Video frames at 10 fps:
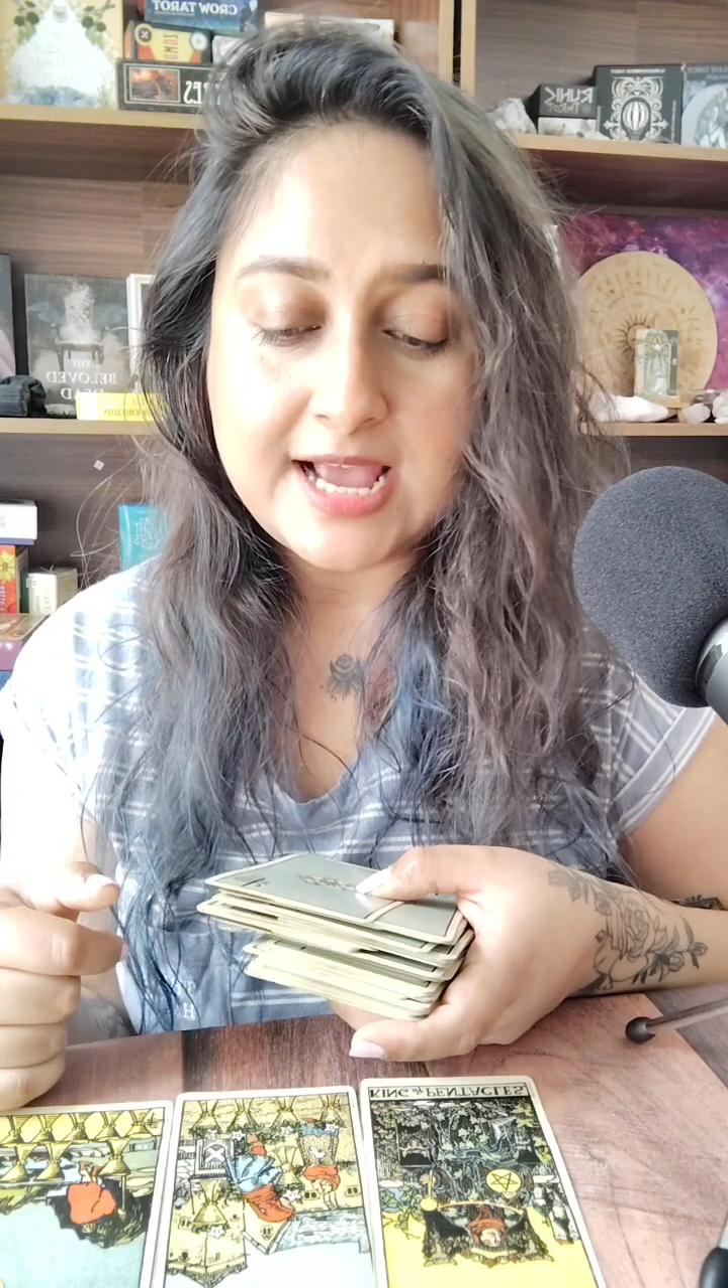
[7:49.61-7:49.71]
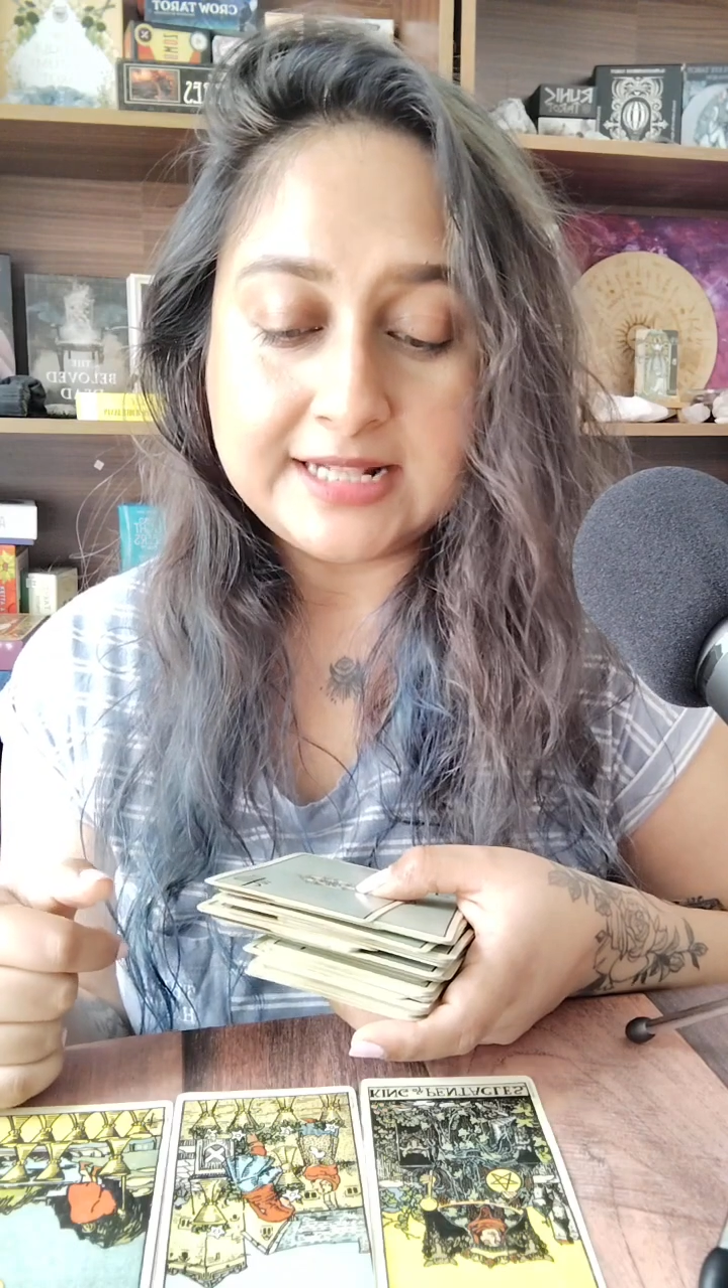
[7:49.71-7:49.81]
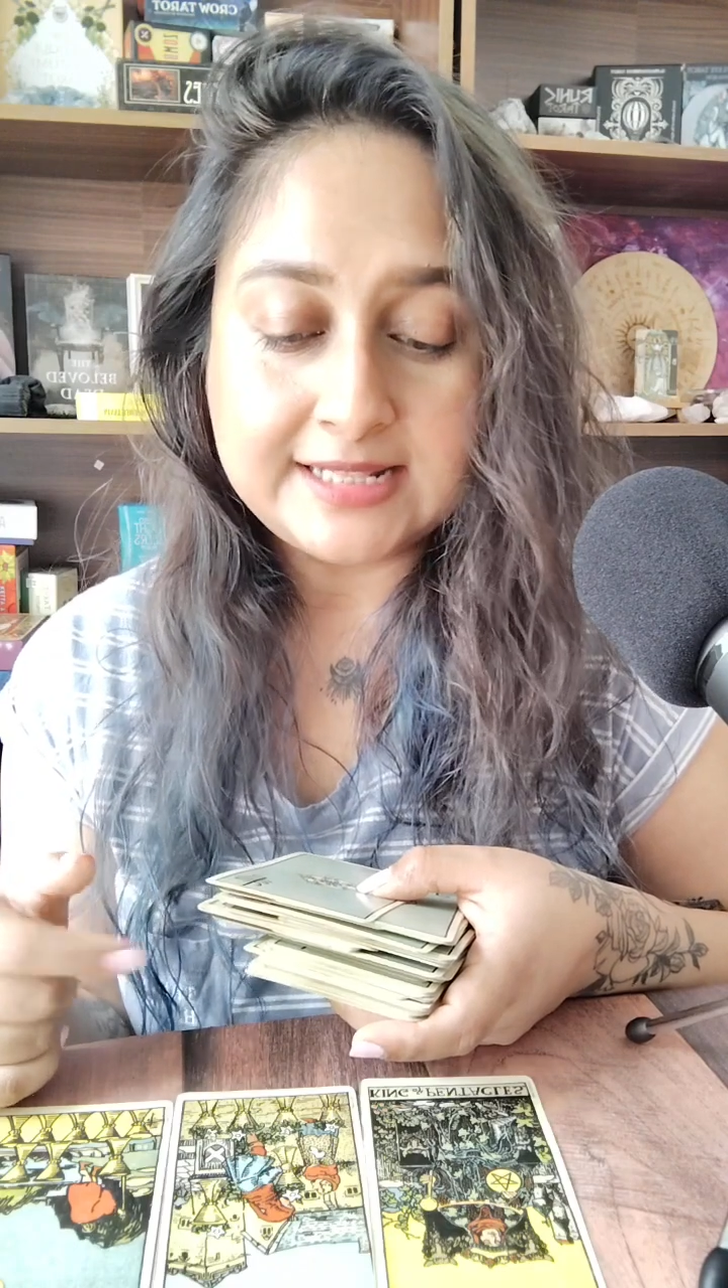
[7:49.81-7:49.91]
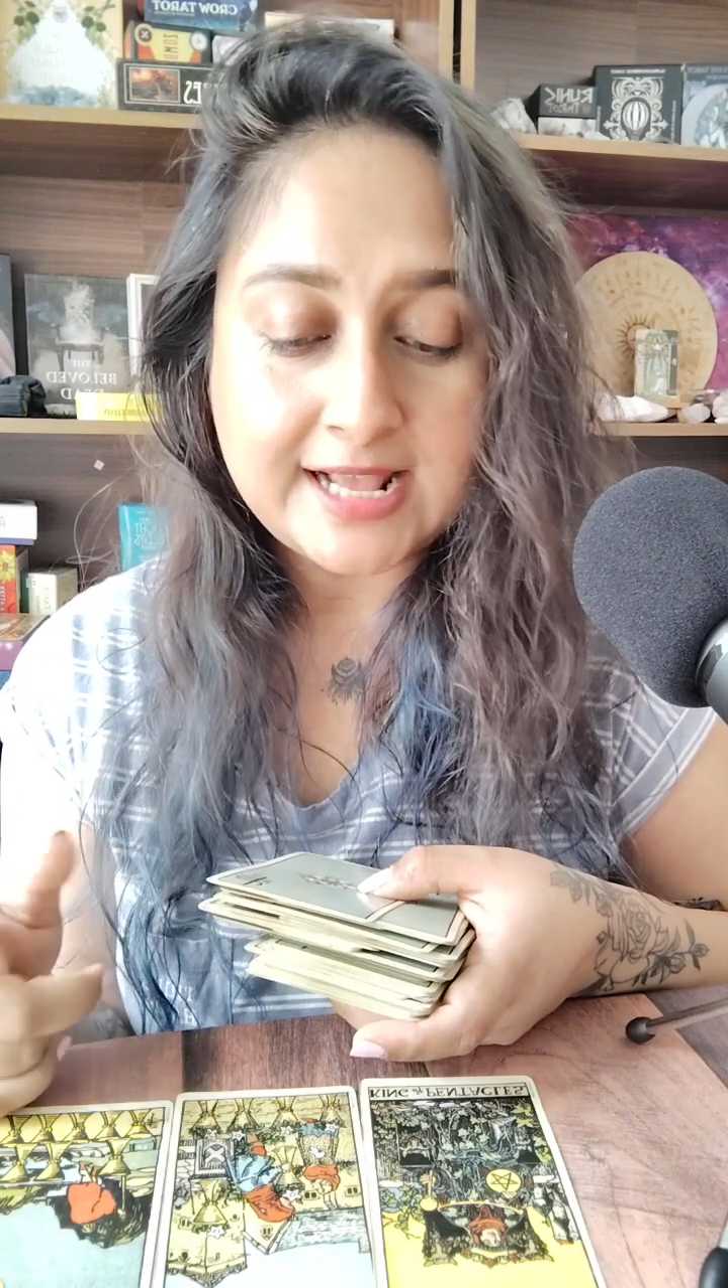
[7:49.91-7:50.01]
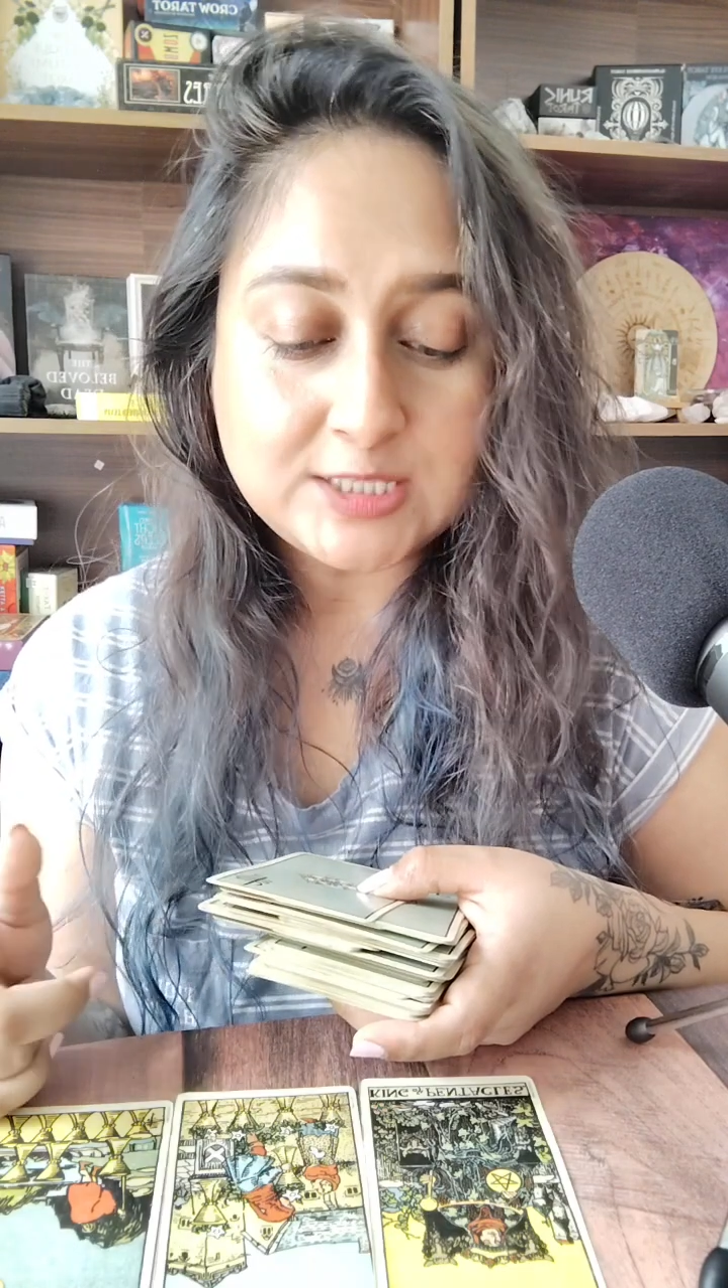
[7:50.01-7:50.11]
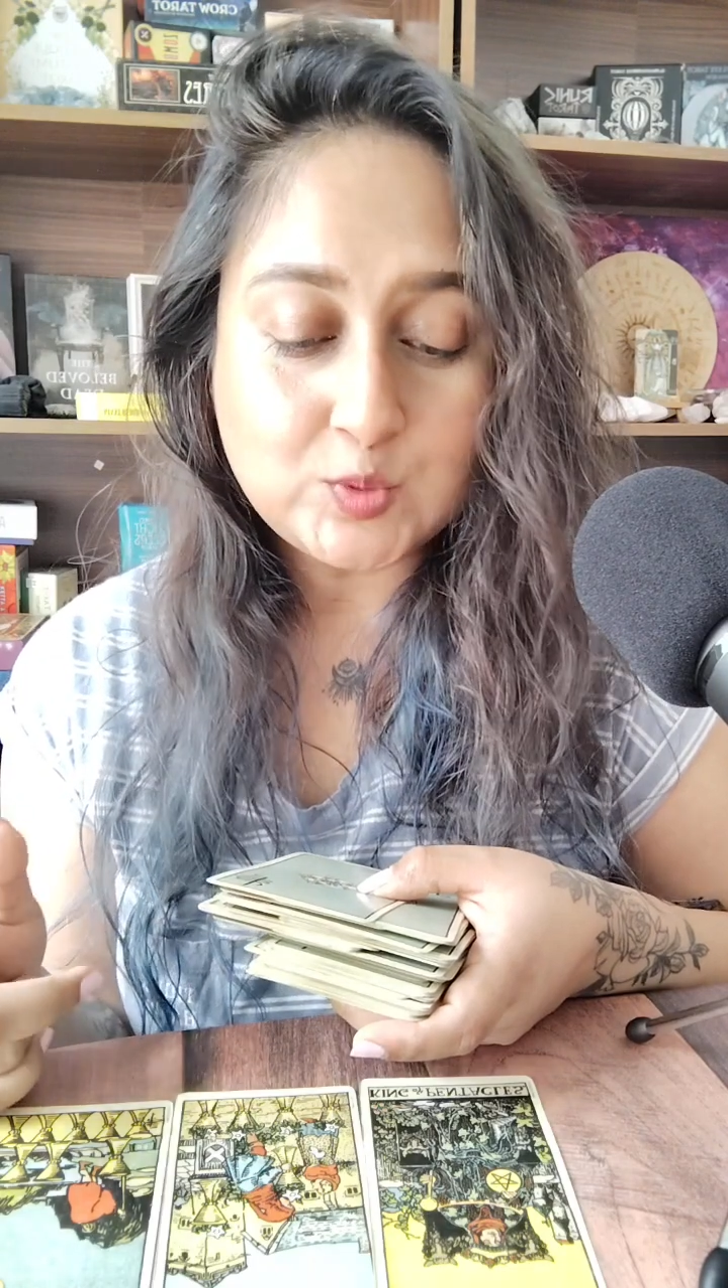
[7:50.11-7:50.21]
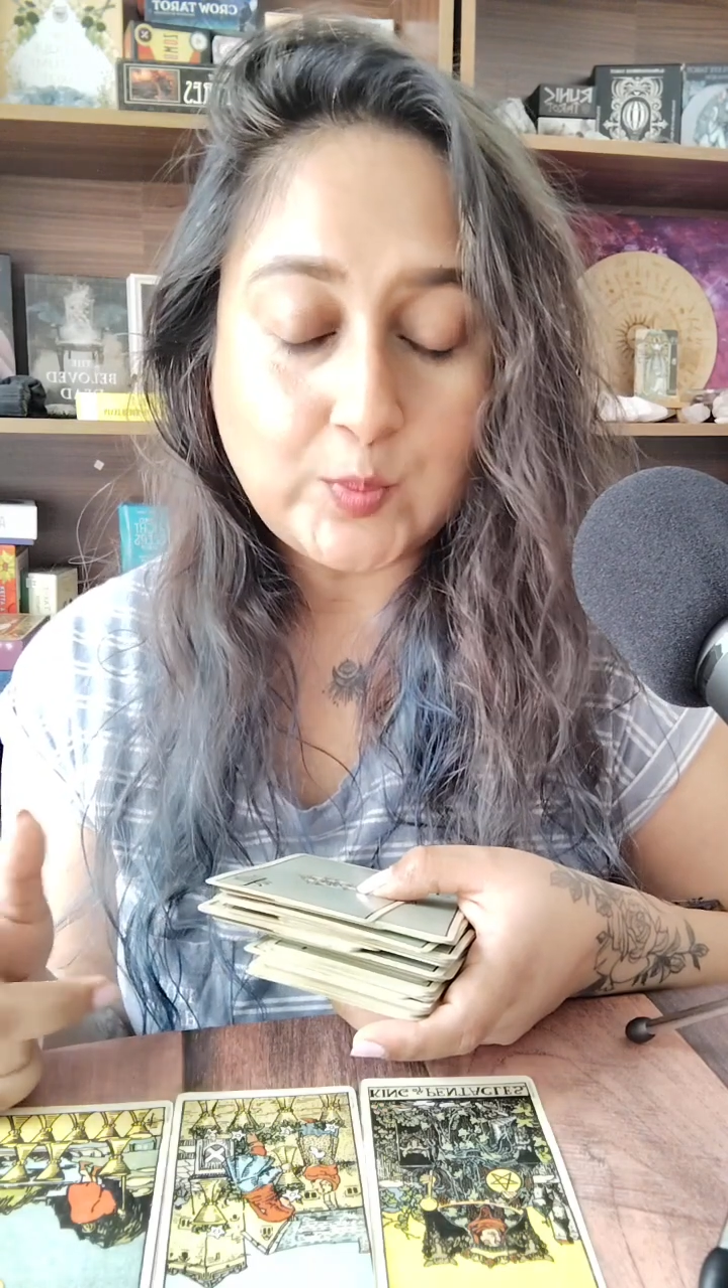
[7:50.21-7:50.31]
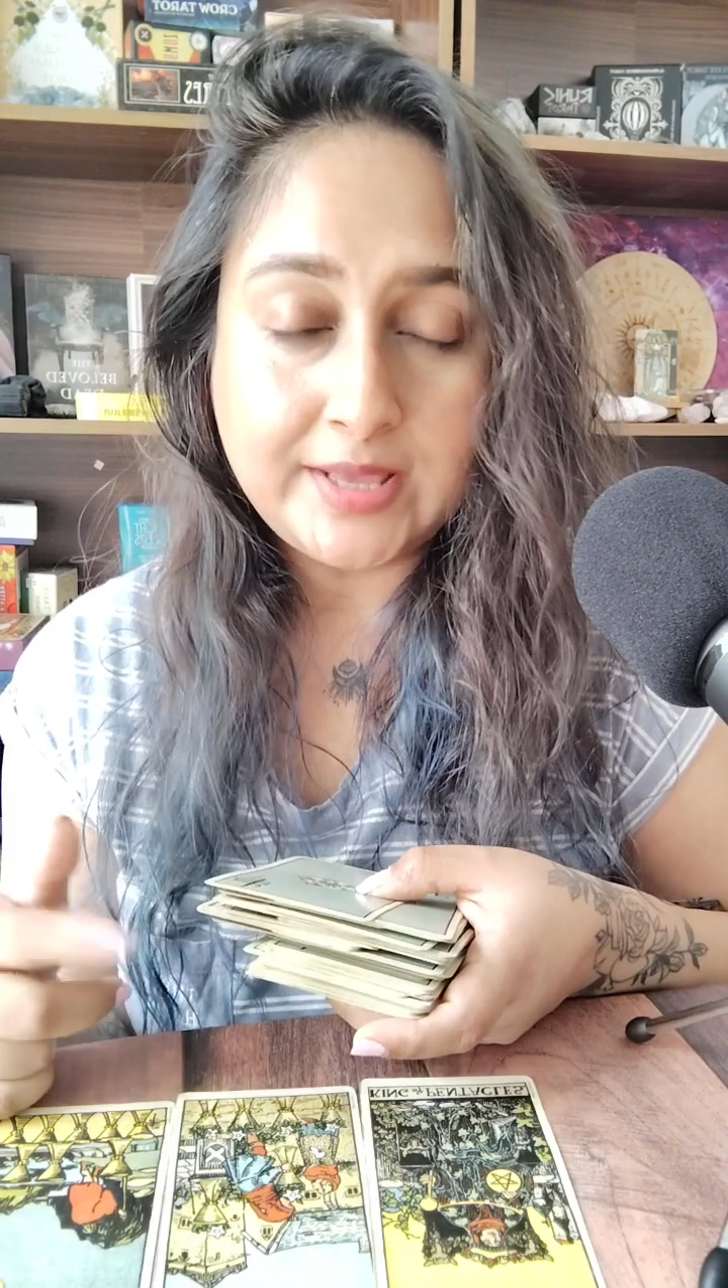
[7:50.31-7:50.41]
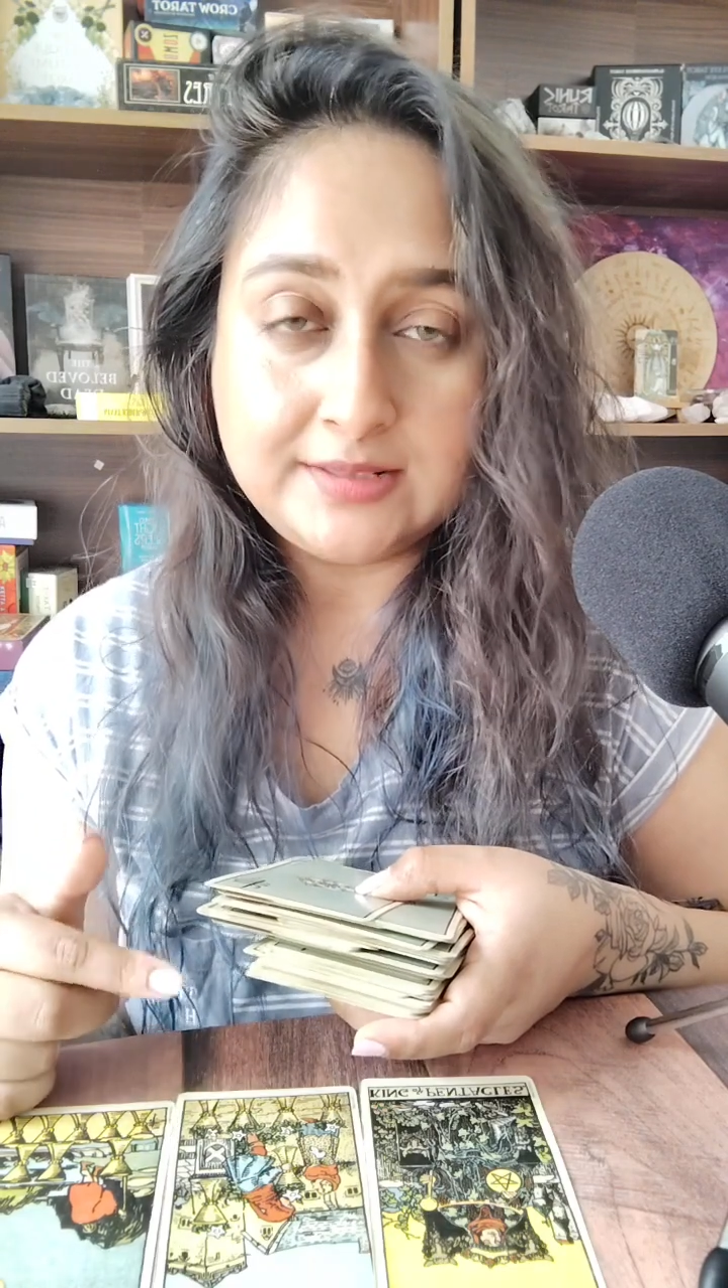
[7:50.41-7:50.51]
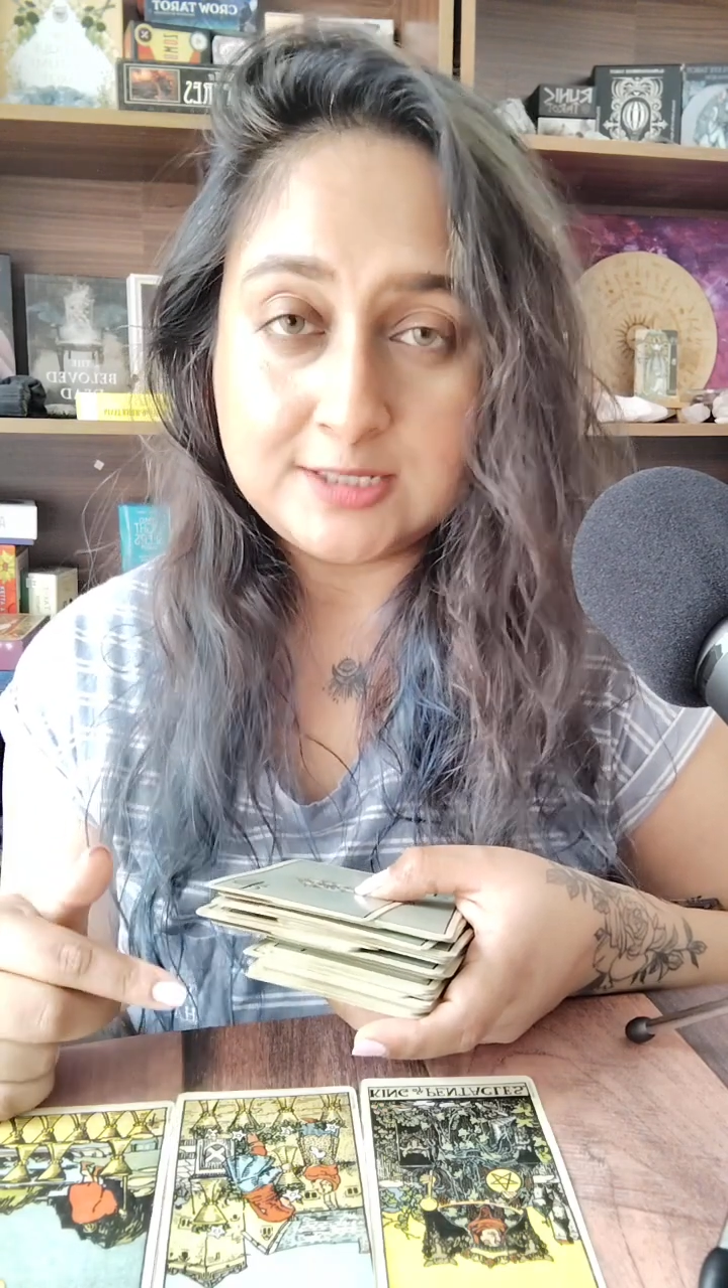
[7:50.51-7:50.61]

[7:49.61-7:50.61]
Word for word: And that's when